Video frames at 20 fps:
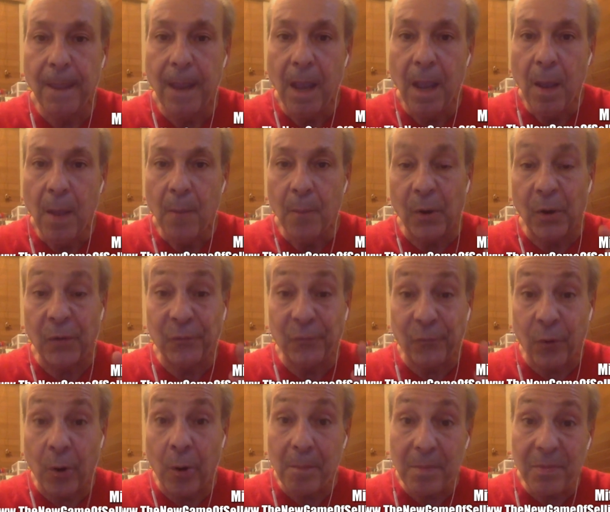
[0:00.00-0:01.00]
But
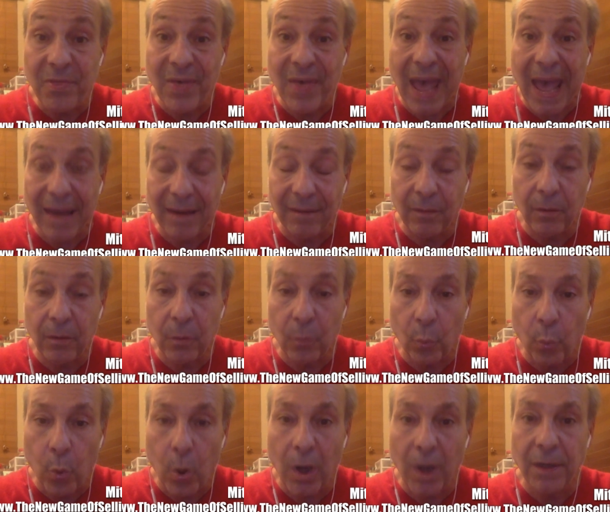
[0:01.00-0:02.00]
from that
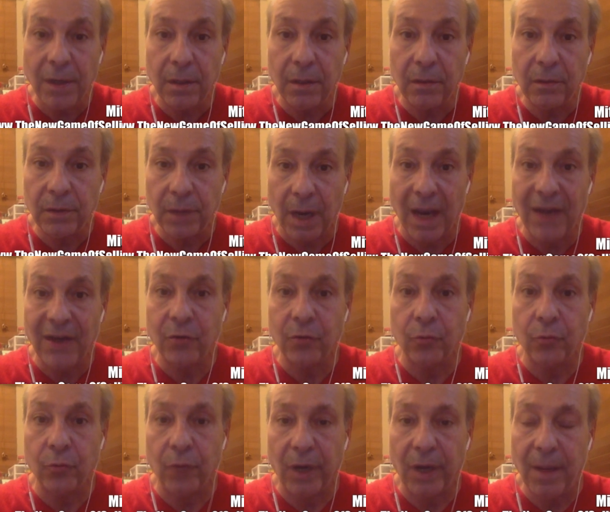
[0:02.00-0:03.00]
one diagram,
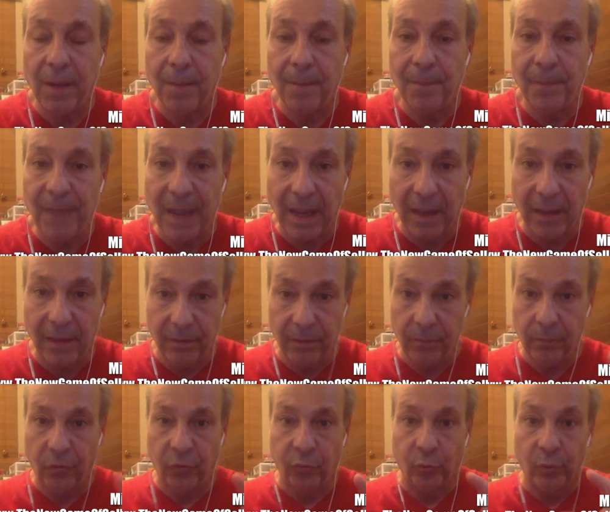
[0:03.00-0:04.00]
that
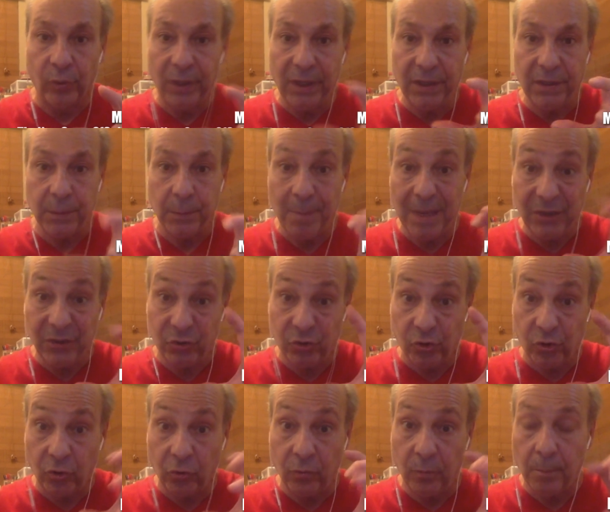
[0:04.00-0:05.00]

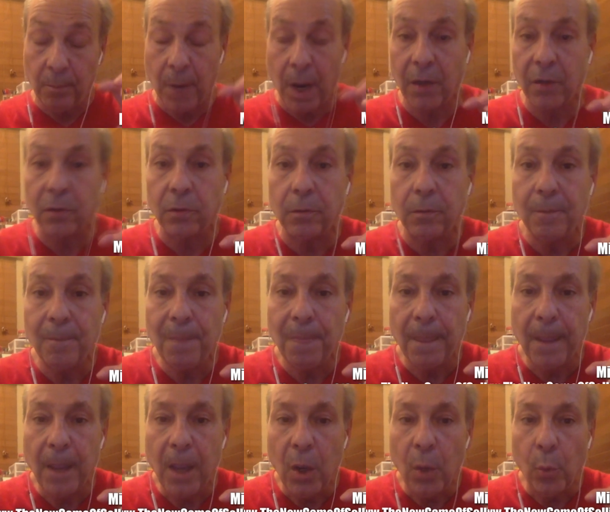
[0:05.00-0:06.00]
three-dimensional model,
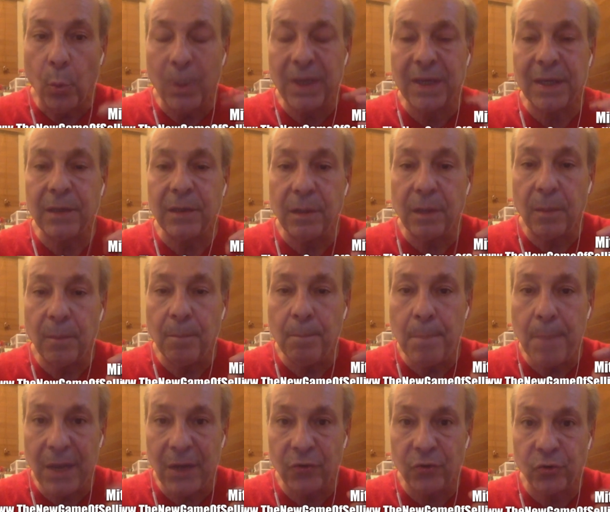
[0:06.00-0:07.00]
we can
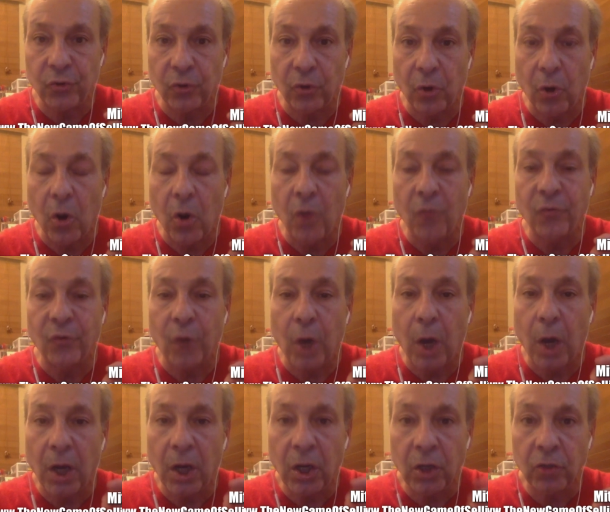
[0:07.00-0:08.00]
measure over
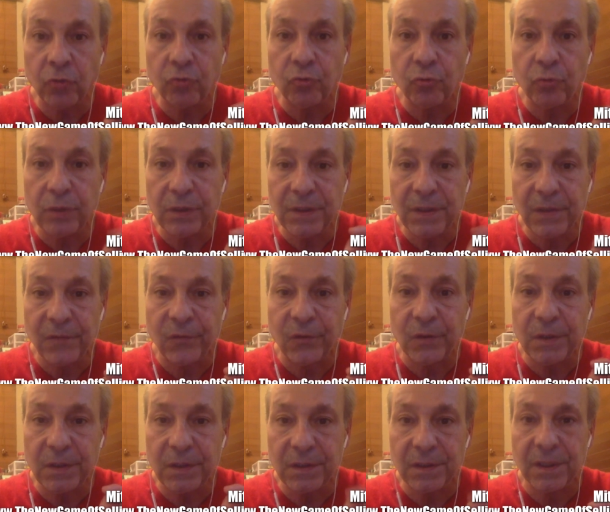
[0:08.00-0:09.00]
100
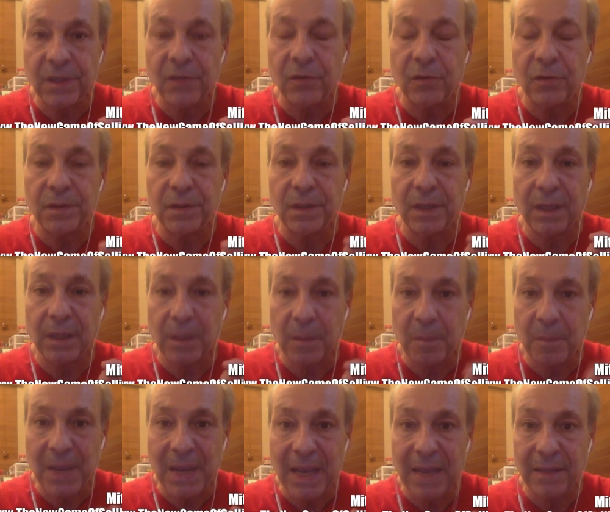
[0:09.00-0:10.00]
different skills and
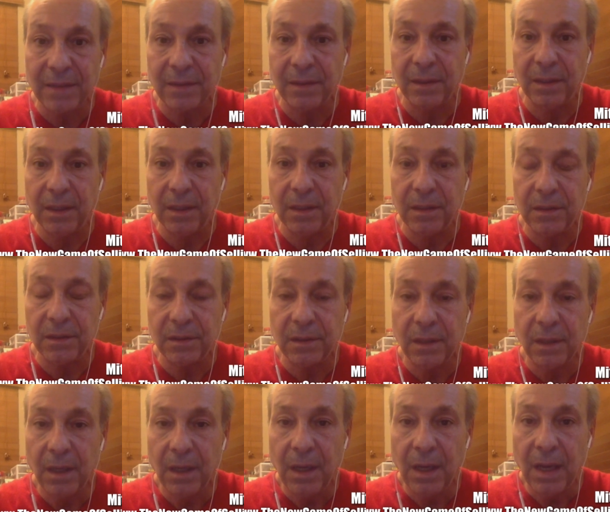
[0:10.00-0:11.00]
capacities
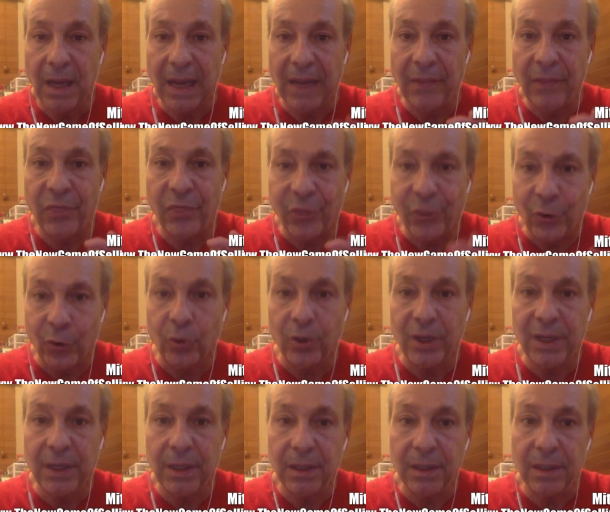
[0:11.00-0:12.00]
in
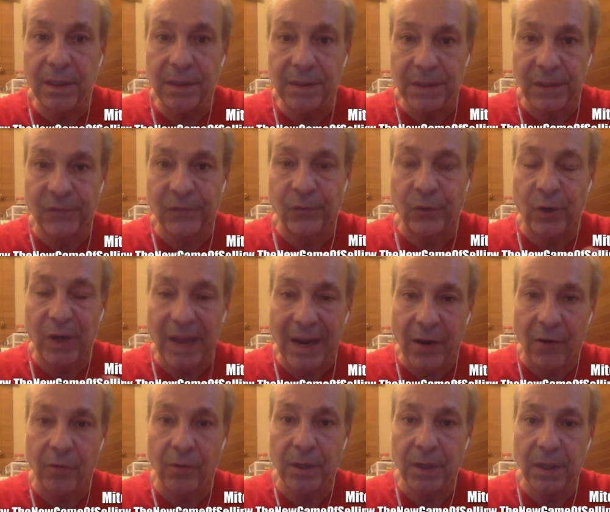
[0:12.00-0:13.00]
30 different
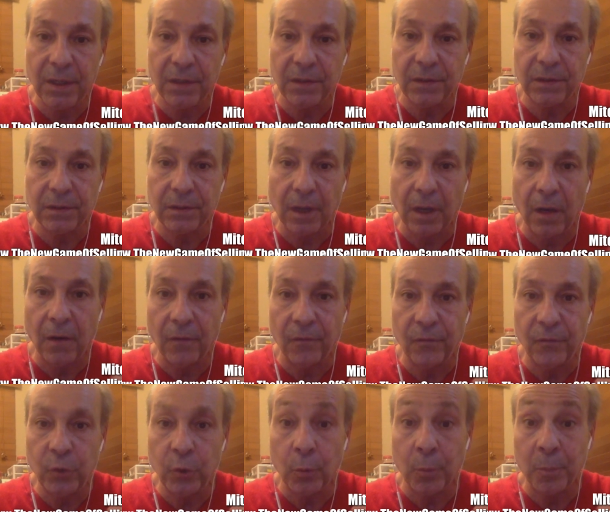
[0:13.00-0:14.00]
areas of
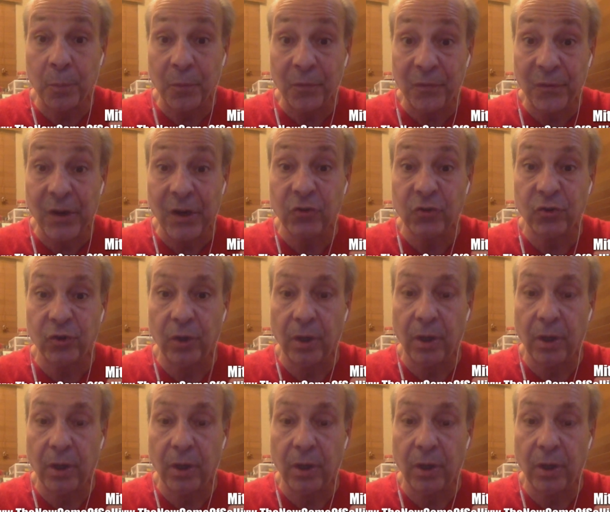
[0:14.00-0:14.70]
your profession: